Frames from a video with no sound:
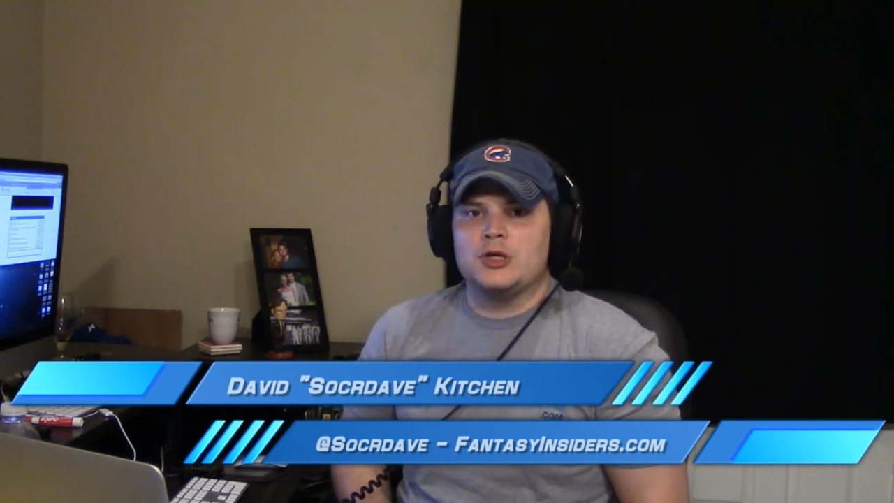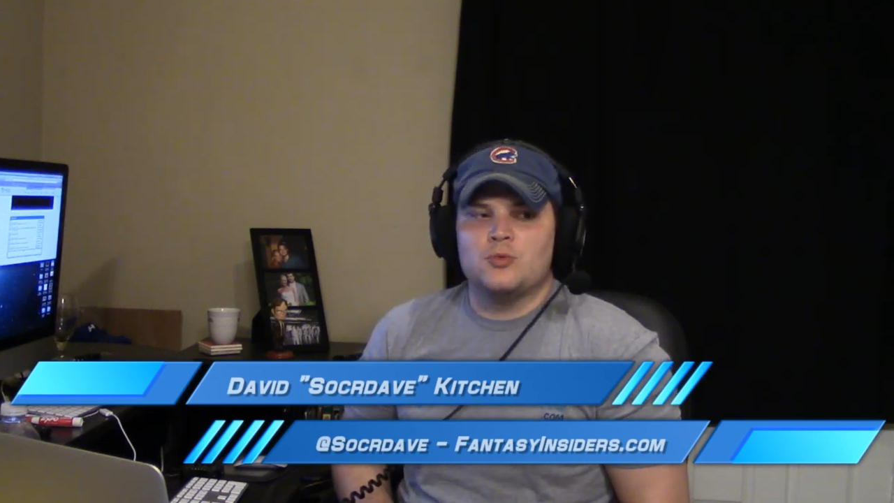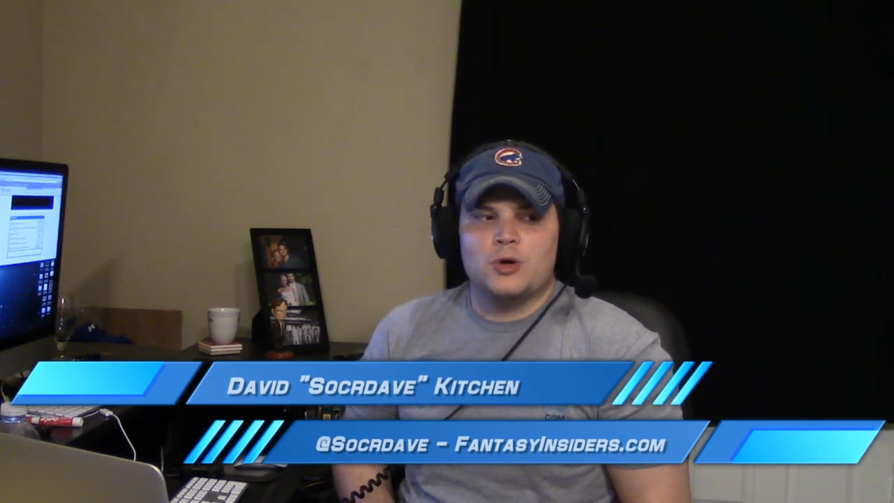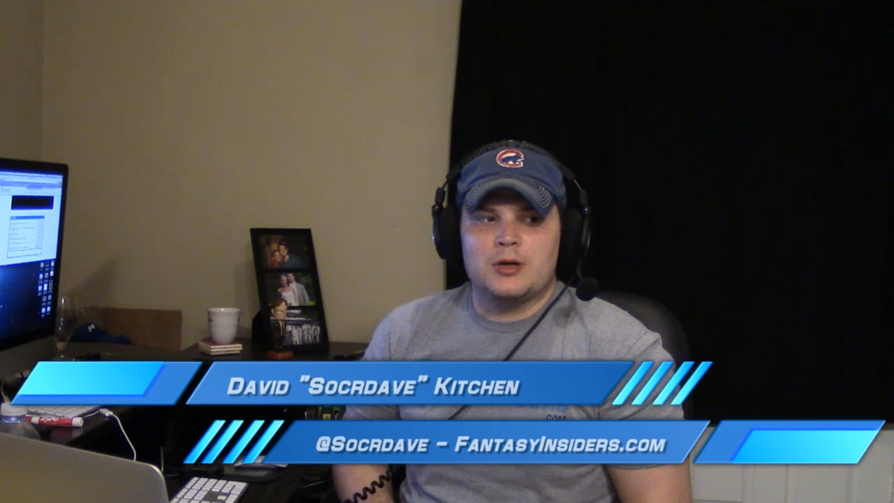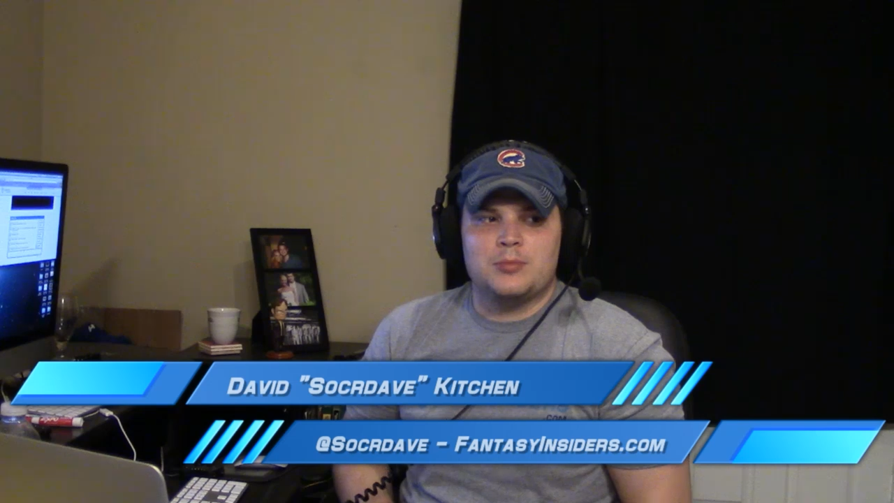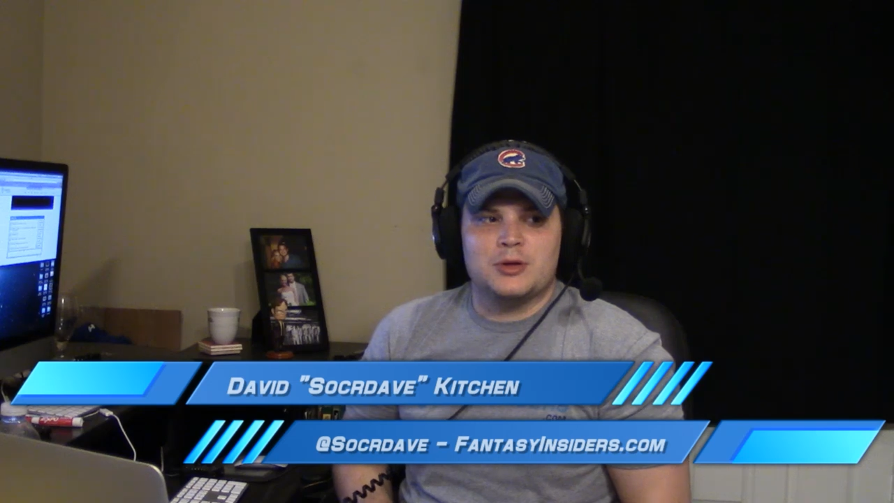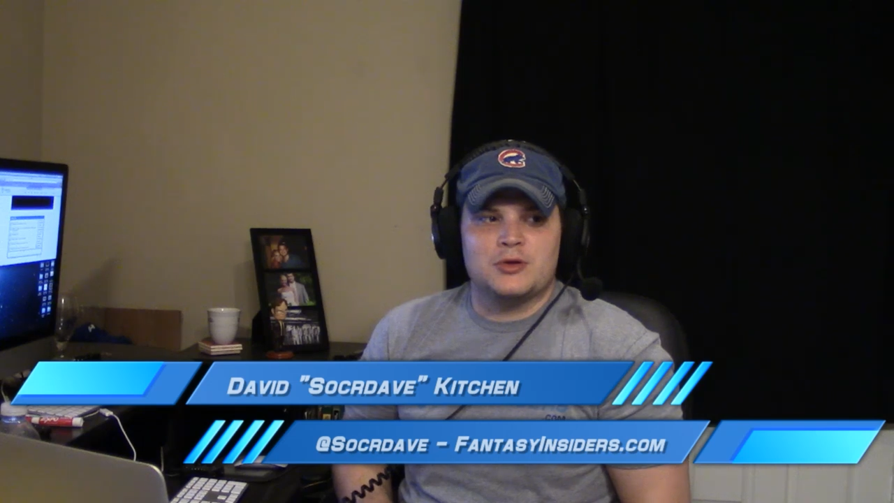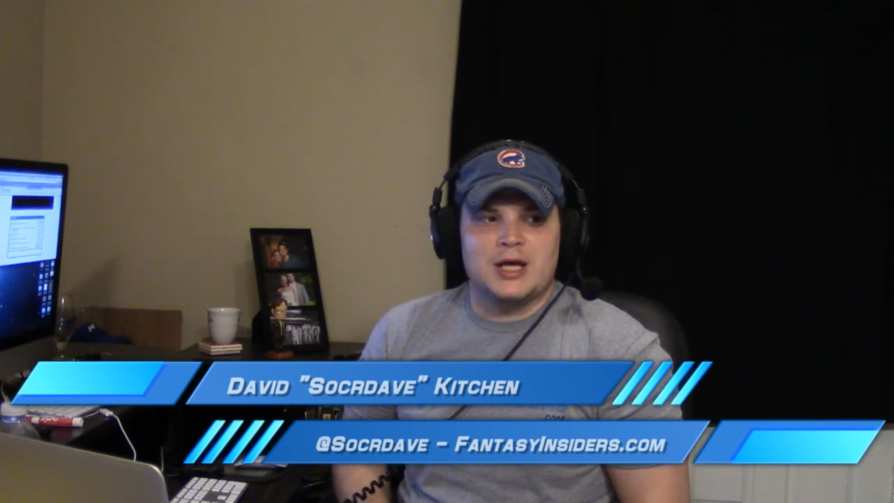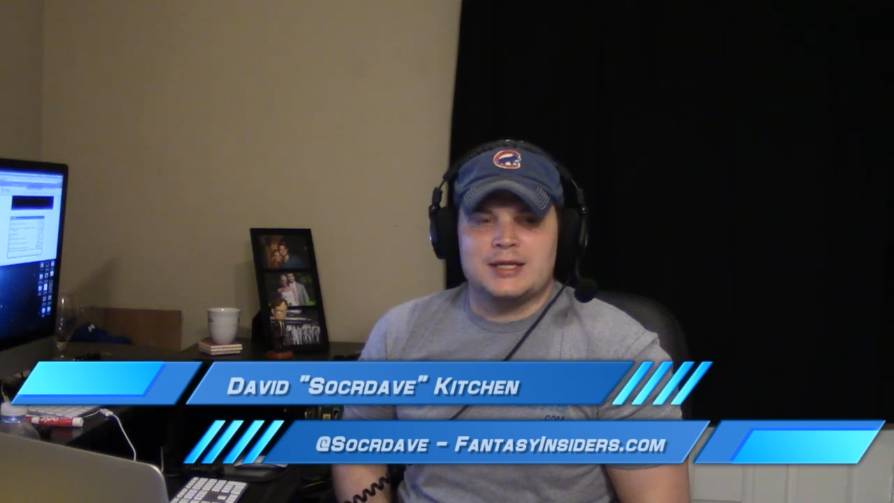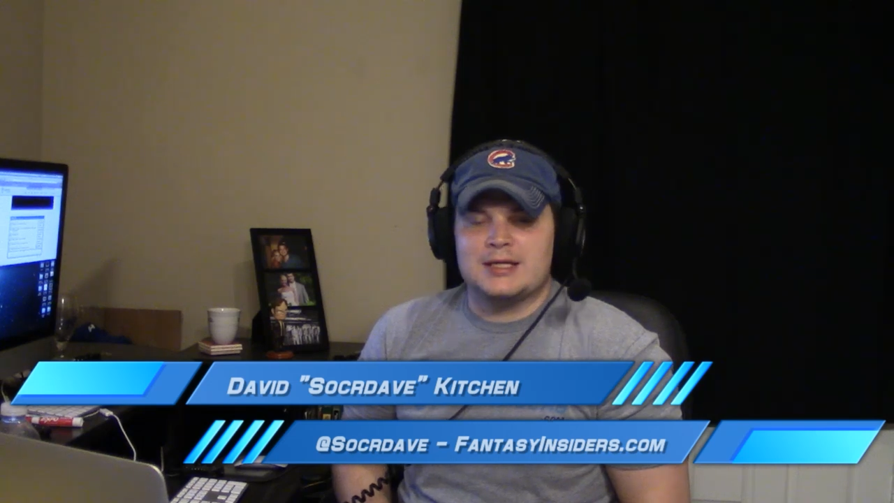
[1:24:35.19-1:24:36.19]
You want to
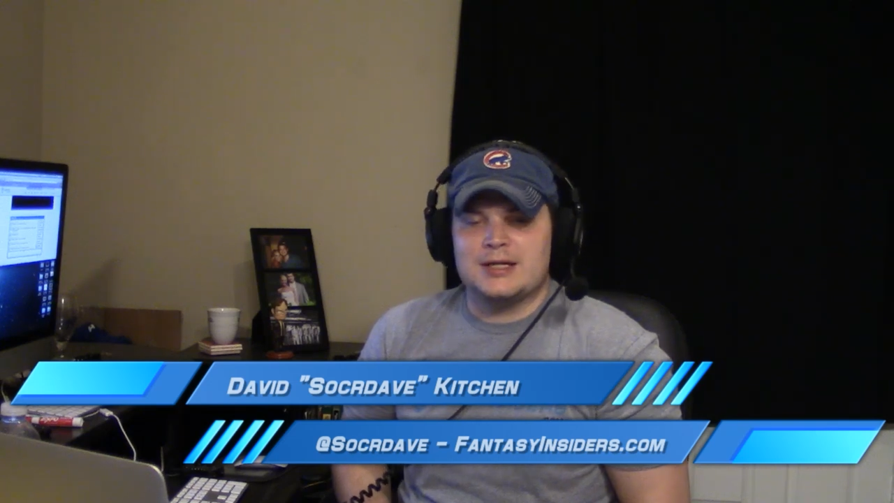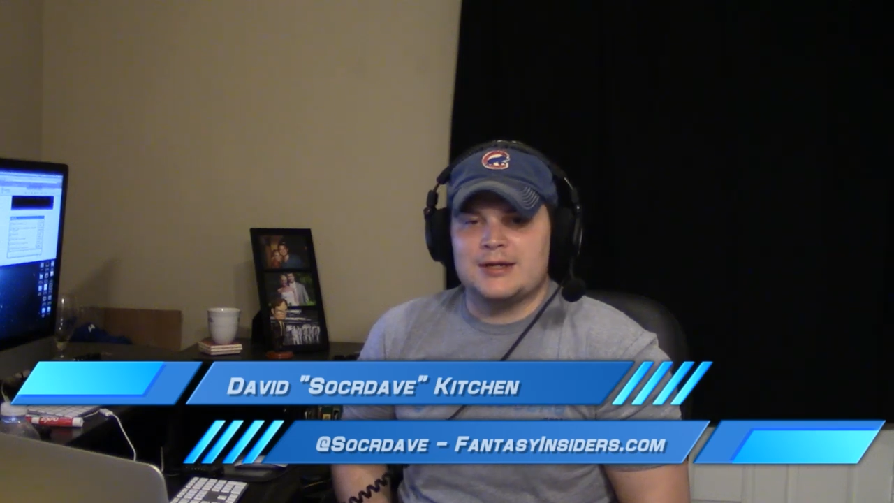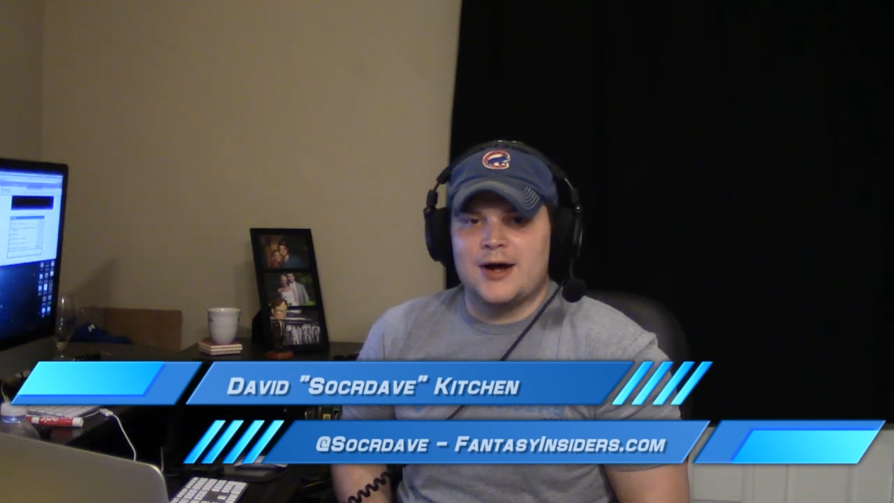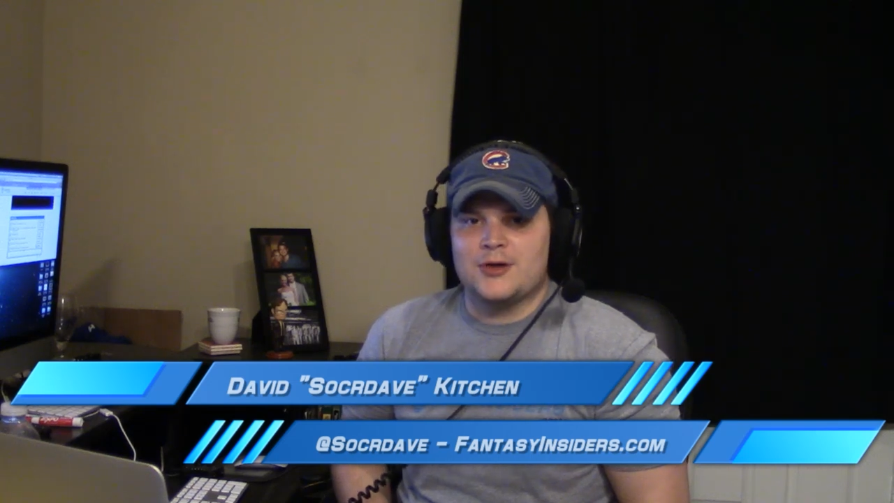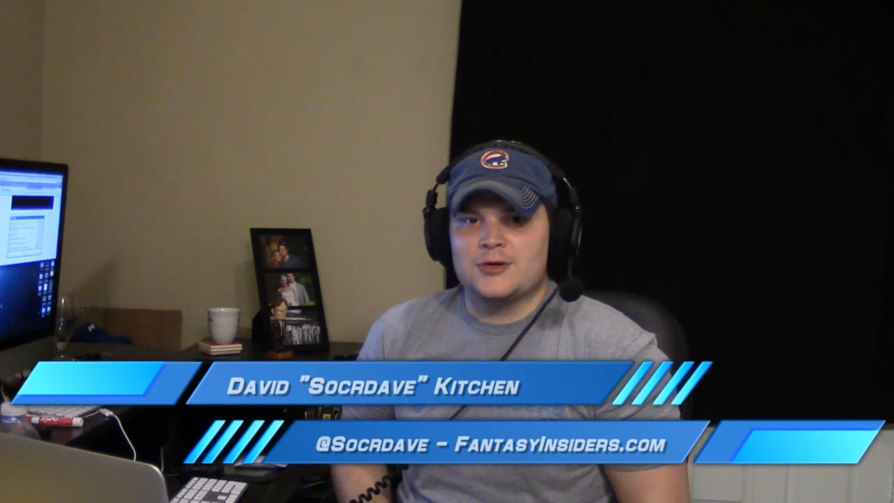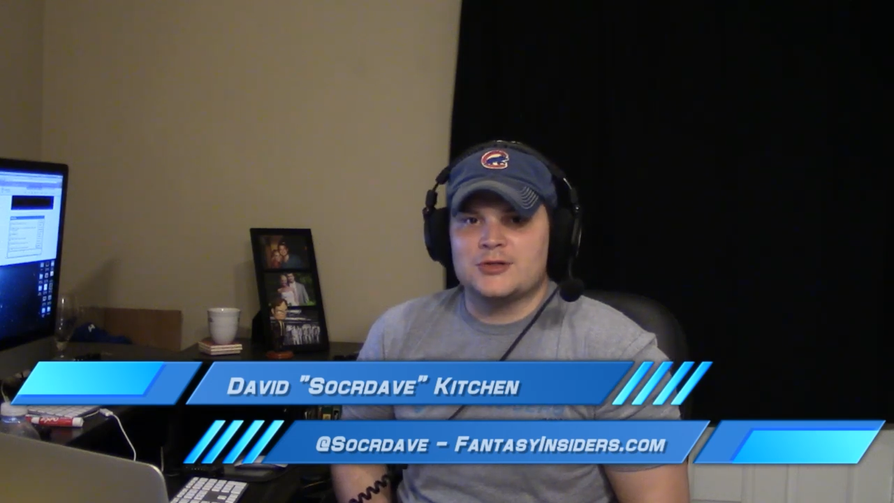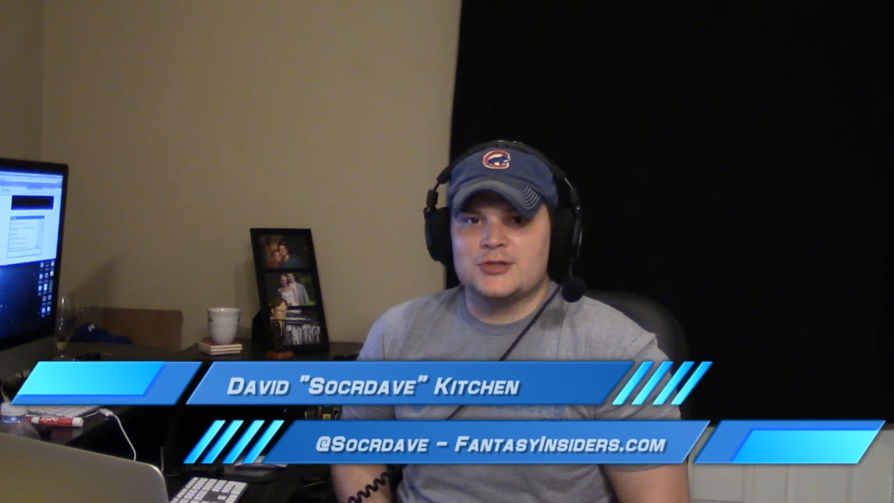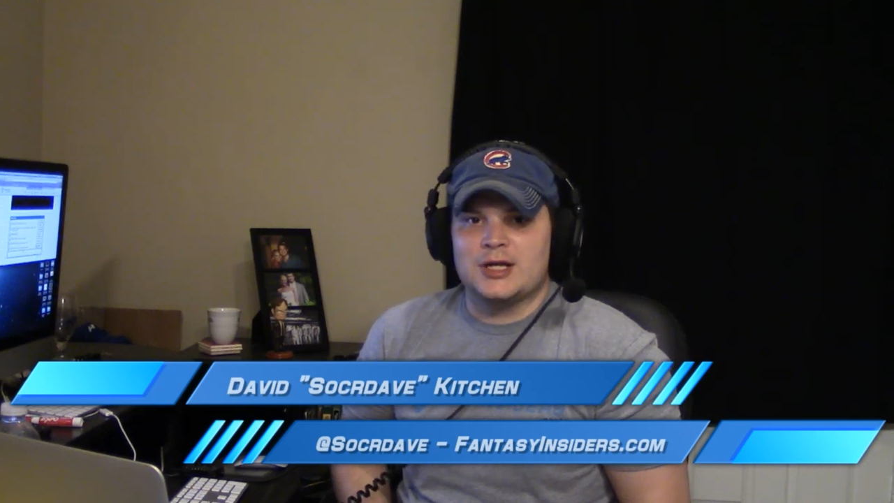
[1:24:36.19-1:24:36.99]
build that $10